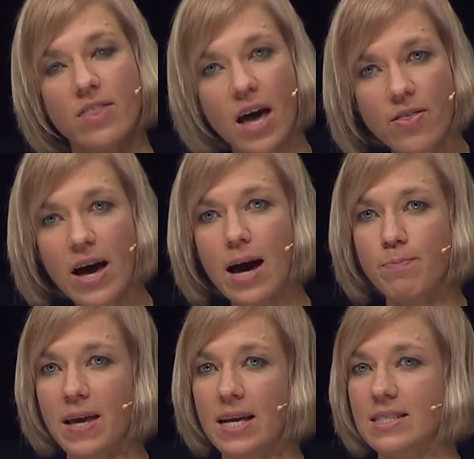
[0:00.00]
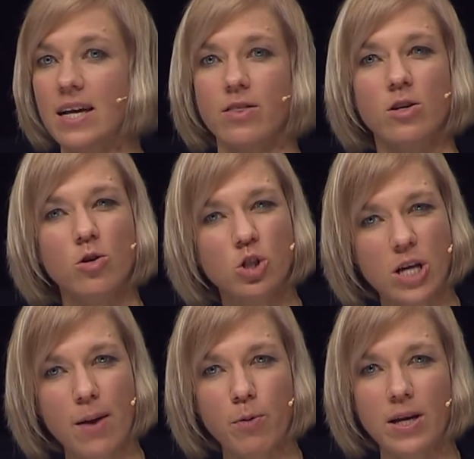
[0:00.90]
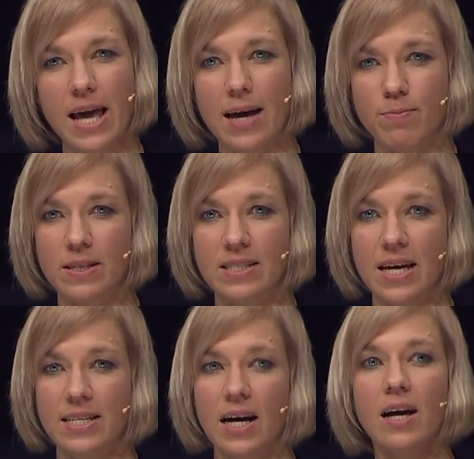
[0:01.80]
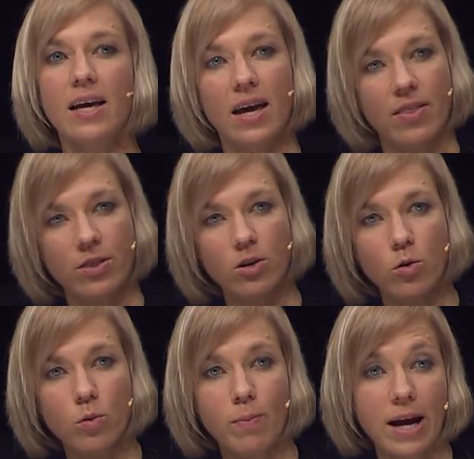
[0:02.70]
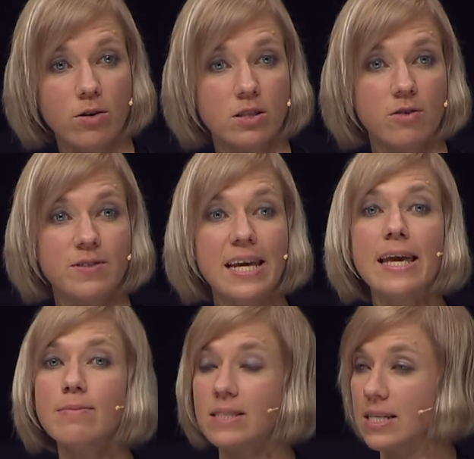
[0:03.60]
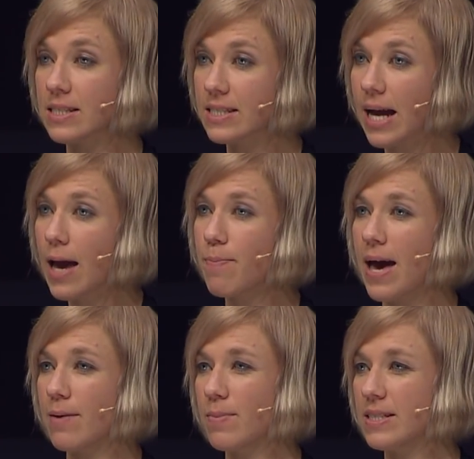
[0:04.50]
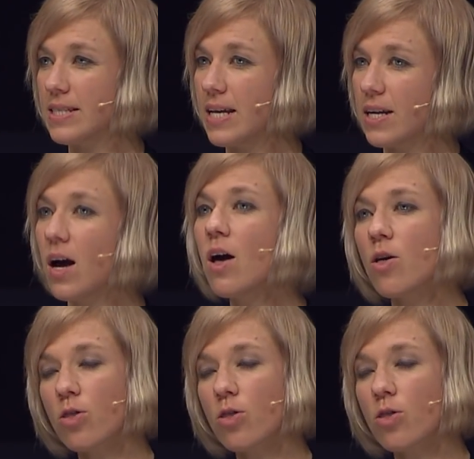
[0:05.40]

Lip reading: The other updates, like the new SharePoint Admin Center and the new Microsoft Teams and Skype Admin Center,